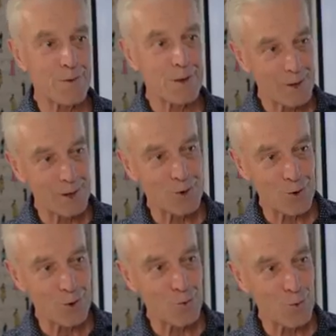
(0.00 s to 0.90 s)
this
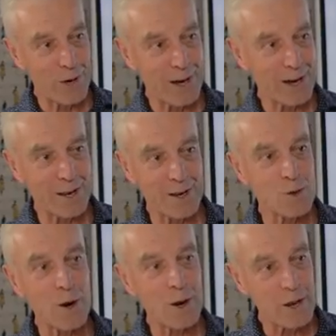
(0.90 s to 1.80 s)
issue where it is
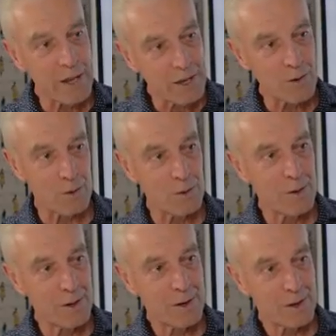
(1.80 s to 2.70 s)
not legal
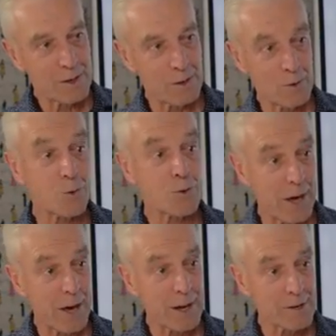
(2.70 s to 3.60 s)
to
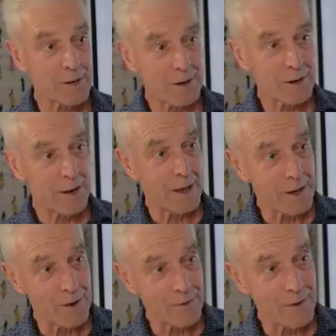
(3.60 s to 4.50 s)
euthanize in our
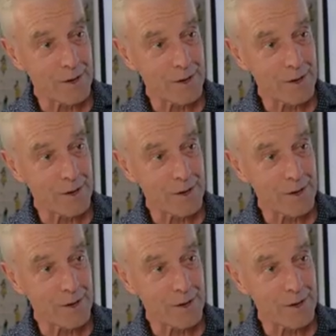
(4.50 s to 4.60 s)
country.